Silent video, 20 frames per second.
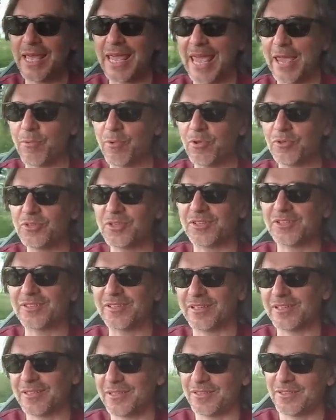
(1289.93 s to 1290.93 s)
it will just
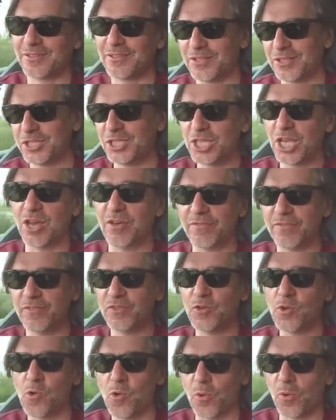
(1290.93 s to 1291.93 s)
shove
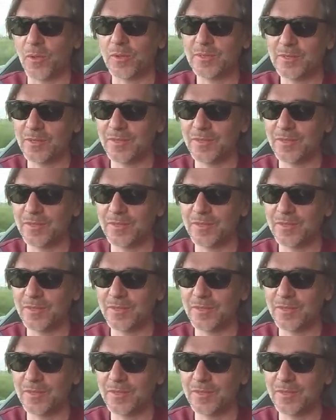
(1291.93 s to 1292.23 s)
torque